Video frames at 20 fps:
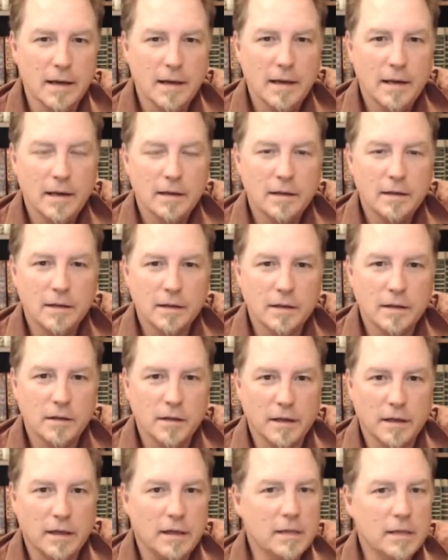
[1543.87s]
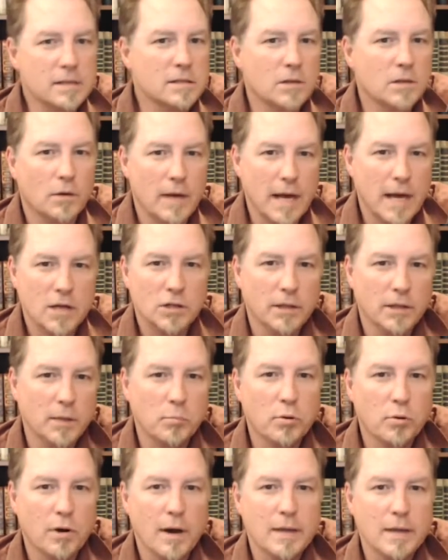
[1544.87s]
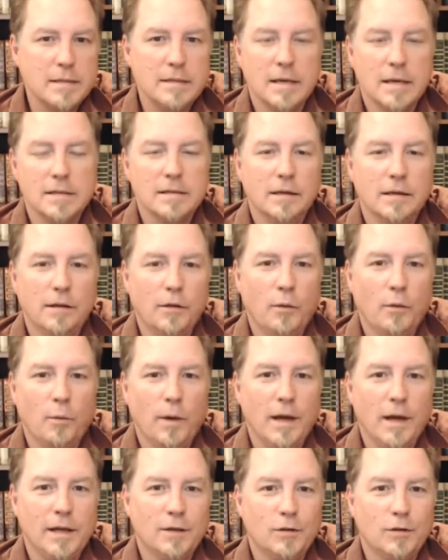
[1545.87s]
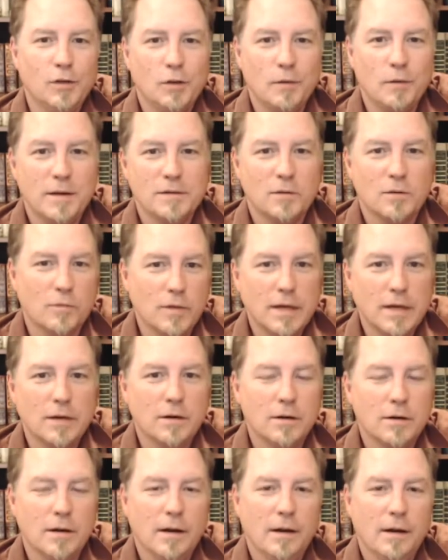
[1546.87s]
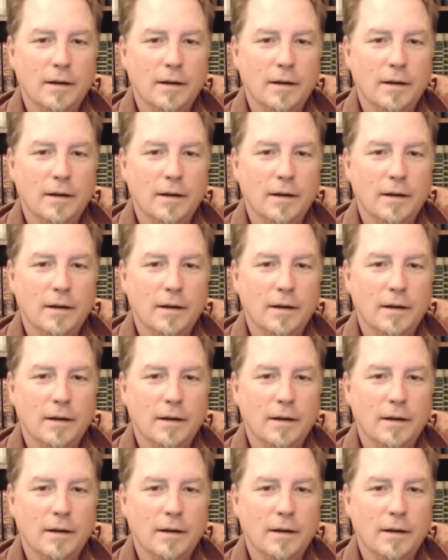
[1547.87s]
the The kids don't actually process it the way you do as a reader.